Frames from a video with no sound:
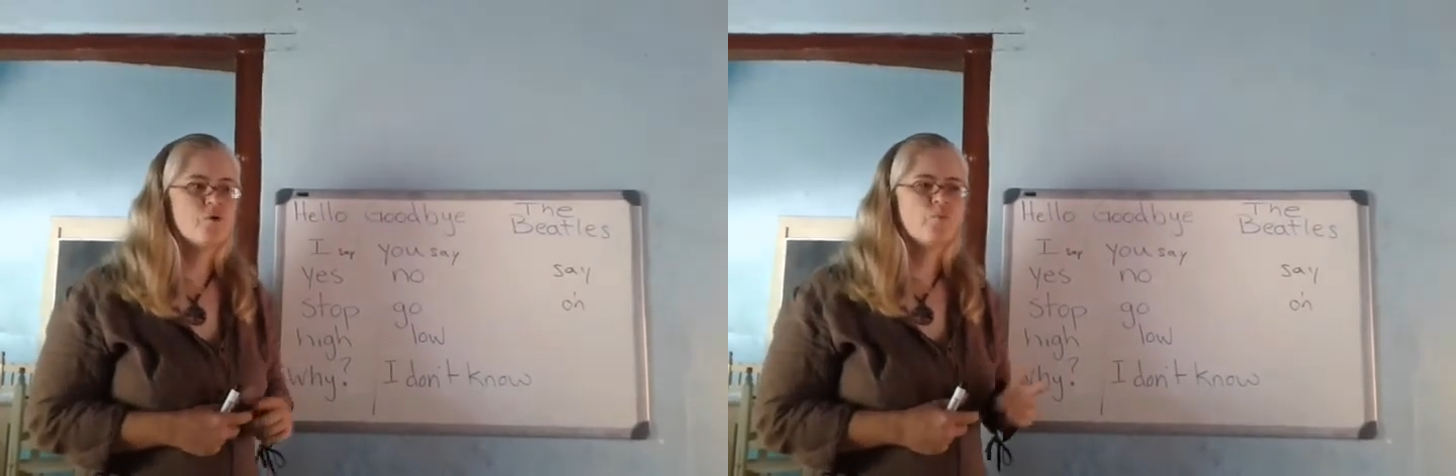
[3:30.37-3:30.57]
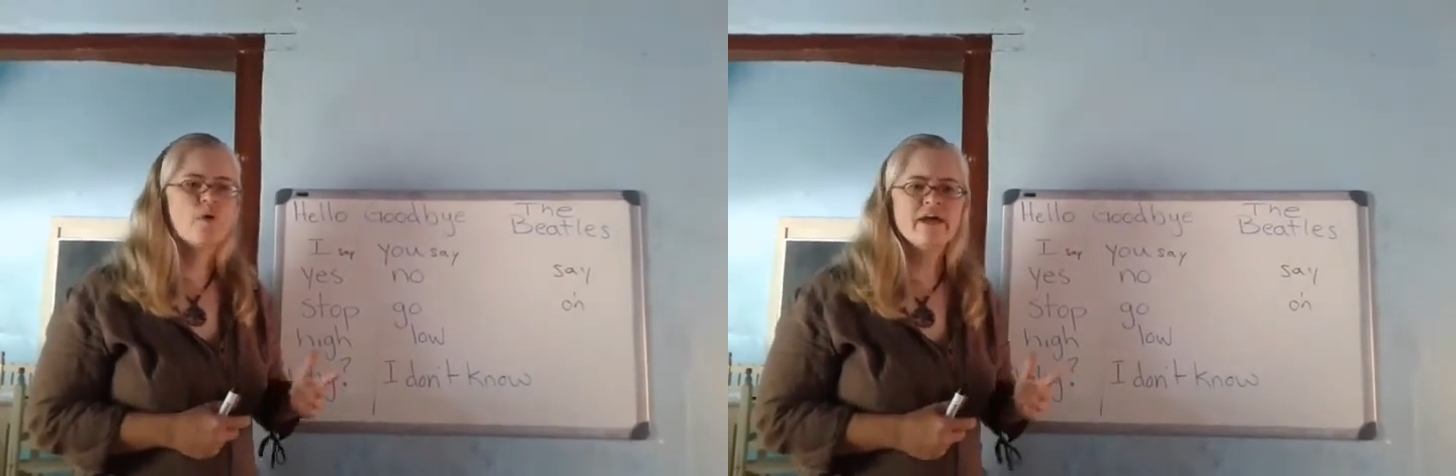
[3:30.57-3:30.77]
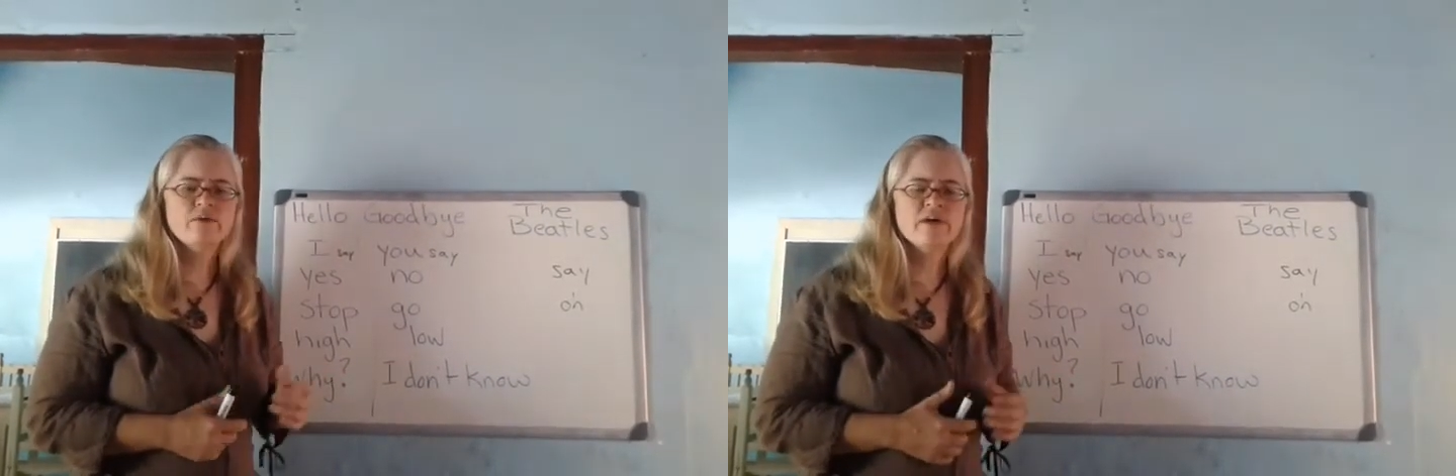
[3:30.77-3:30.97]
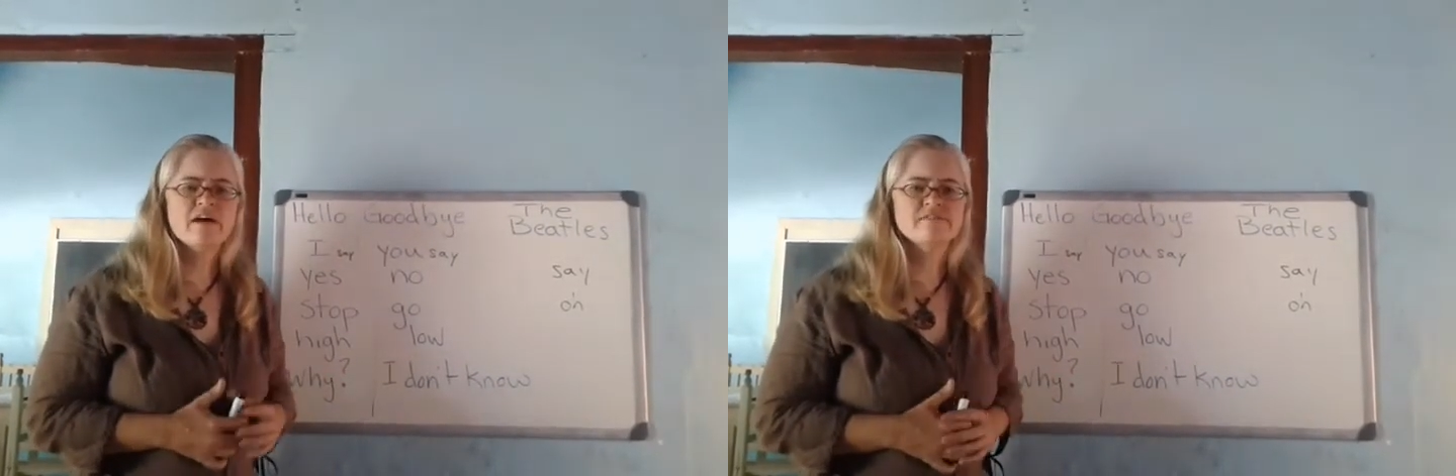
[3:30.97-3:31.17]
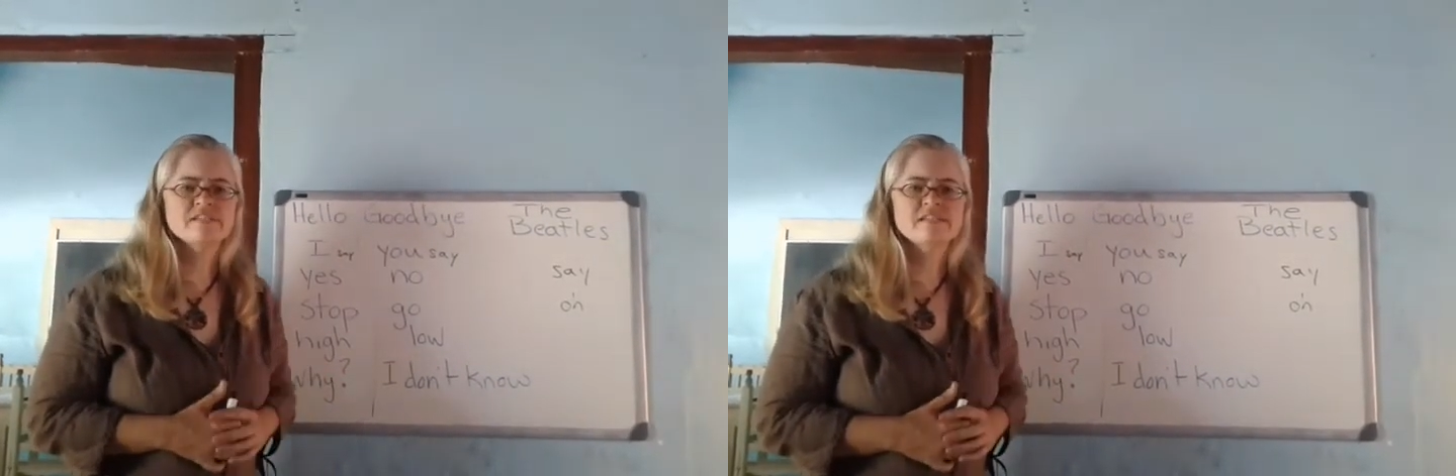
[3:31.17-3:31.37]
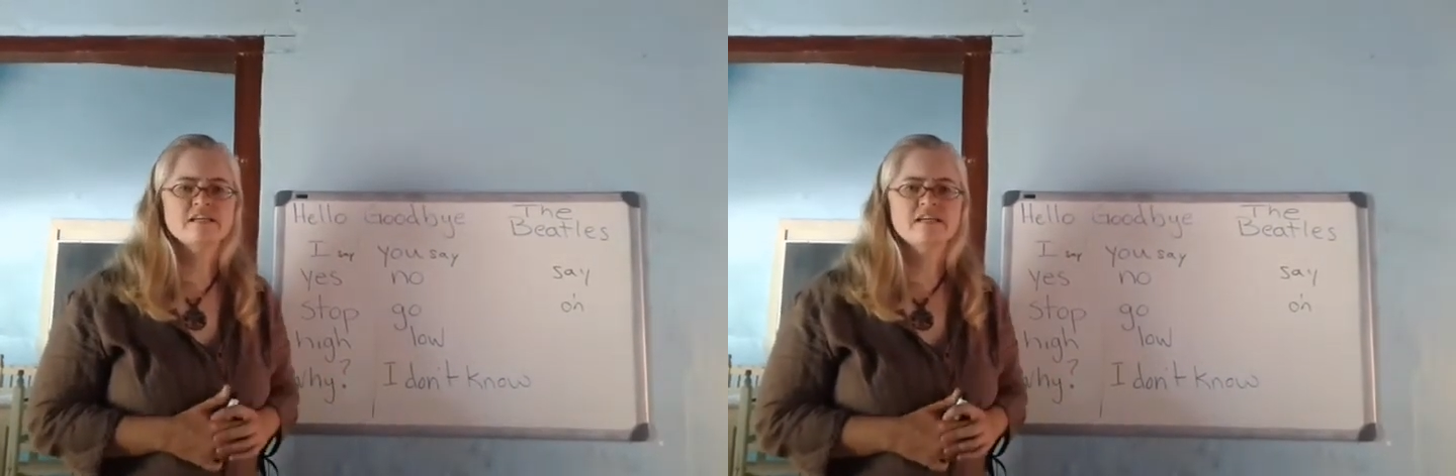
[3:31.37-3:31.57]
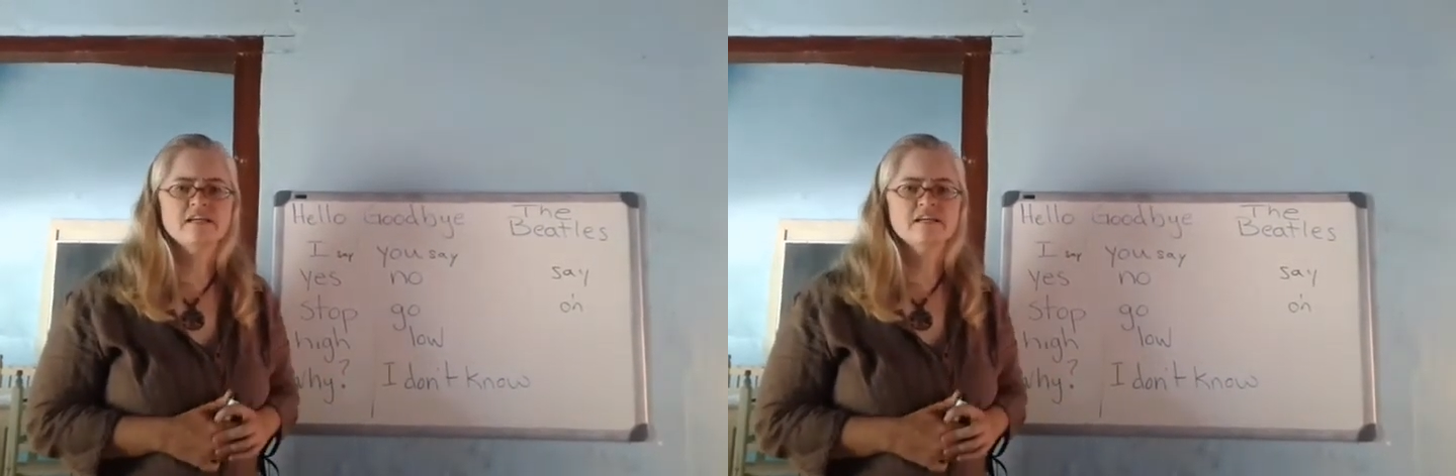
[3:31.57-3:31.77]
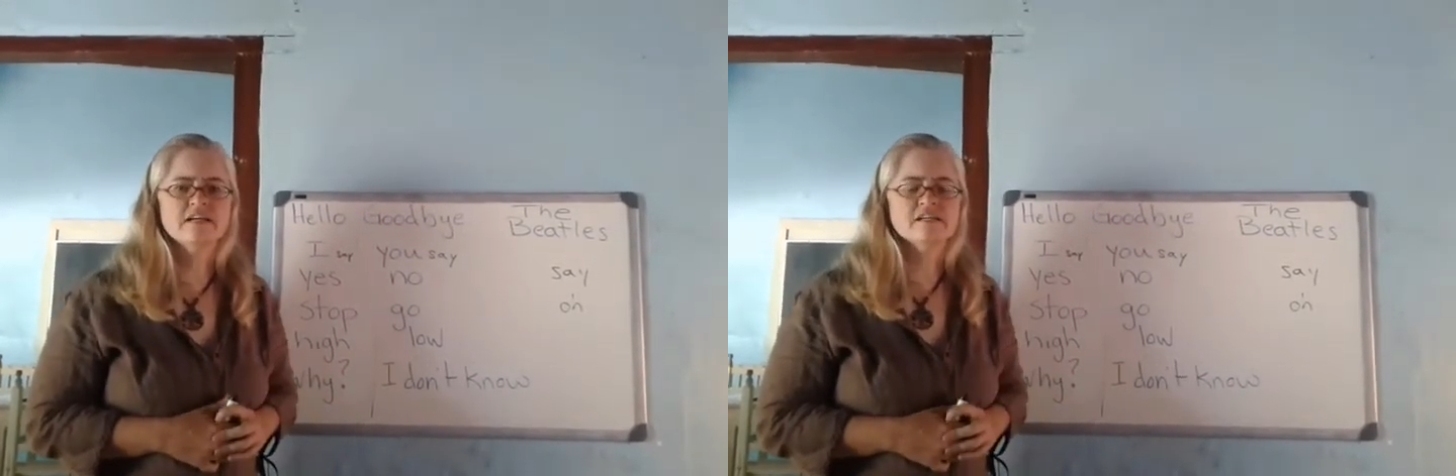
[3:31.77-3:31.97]
Why do we have to study
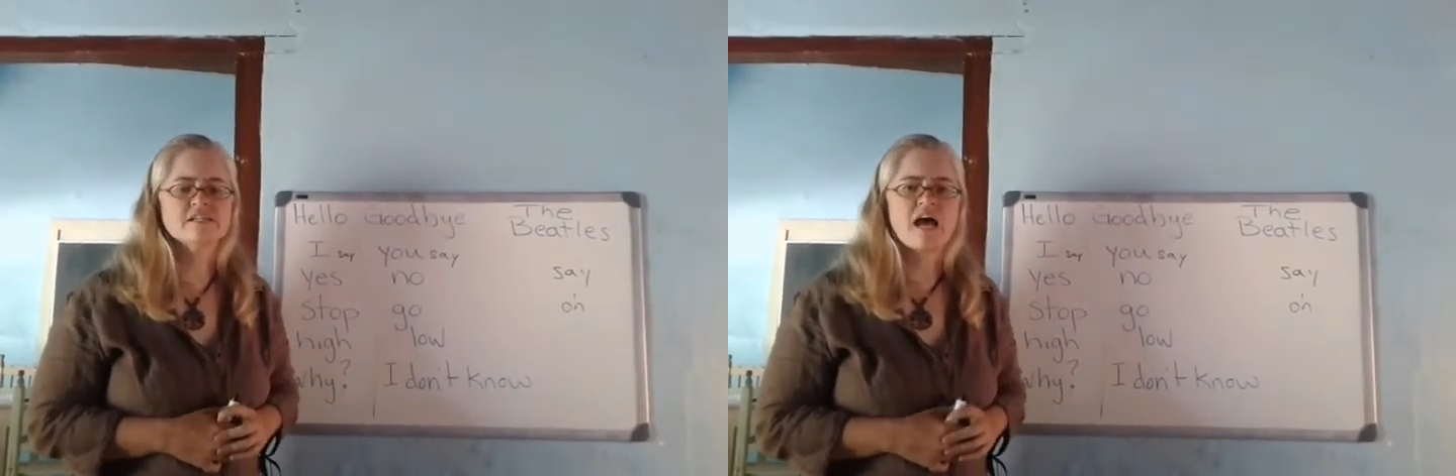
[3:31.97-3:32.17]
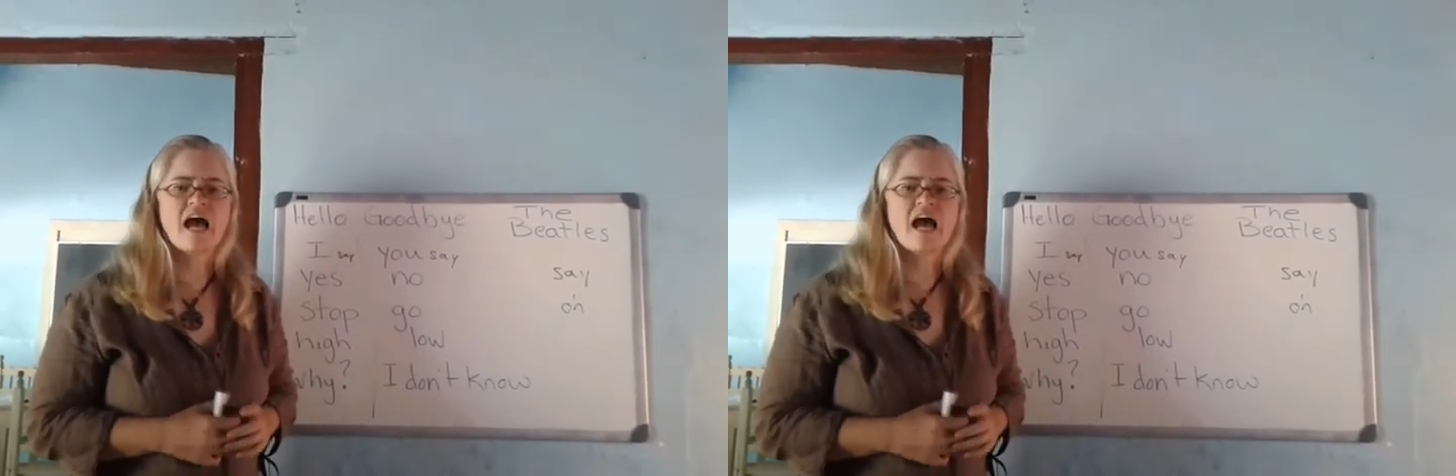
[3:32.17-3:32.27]
English?